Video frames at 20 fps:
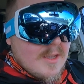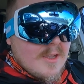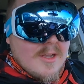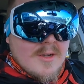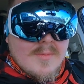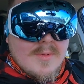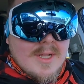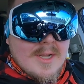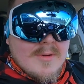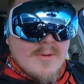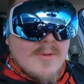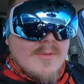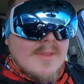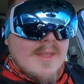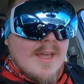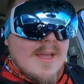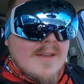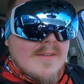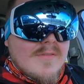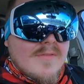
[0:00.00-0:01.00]
I'm gonna plan one
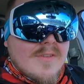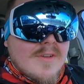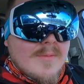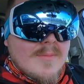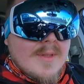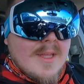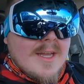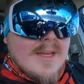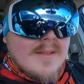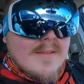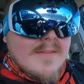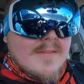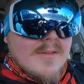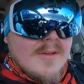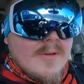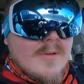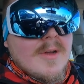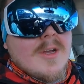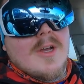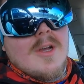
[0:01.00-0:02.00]
with Ken and film that.
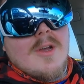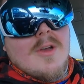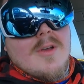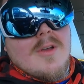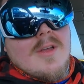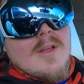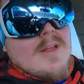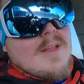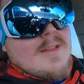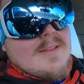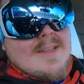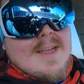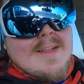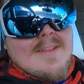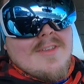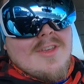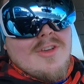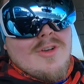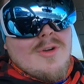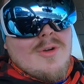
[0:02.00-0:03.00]
So
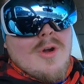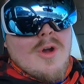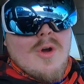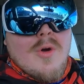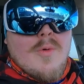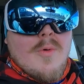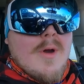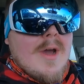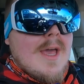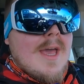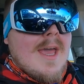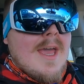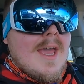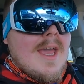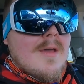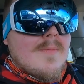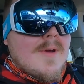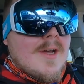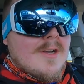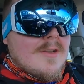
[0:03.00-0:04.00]
day two
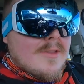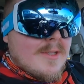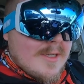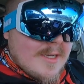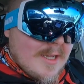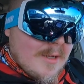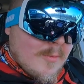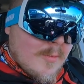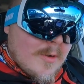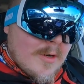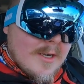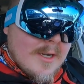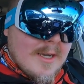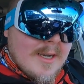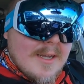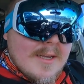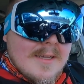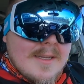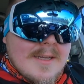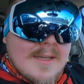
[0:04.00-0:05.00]
way better than day one